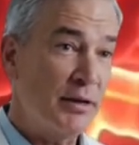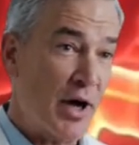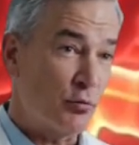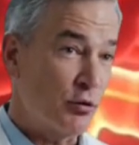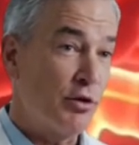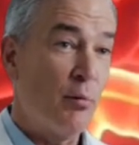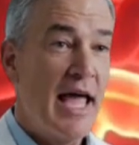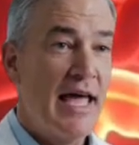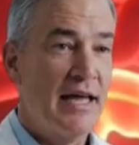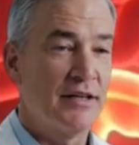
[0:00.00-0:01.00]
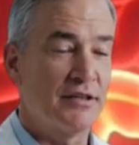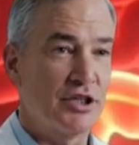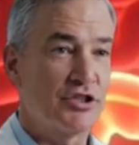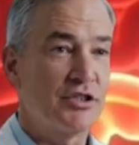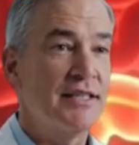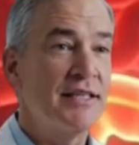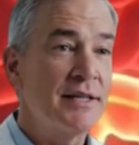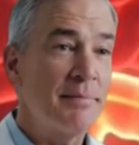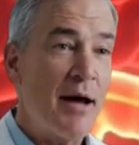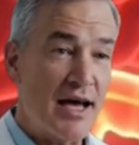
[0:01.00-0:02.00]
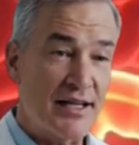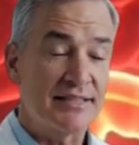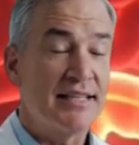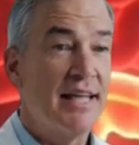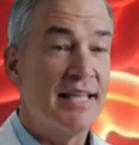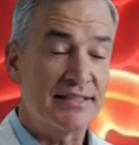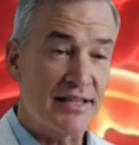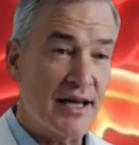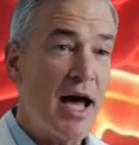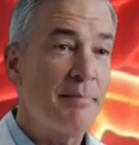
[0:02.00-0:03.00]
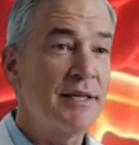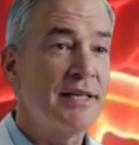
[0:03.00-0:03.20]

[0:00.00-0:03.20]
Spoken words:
Remember, healing is rhythm, not intensity.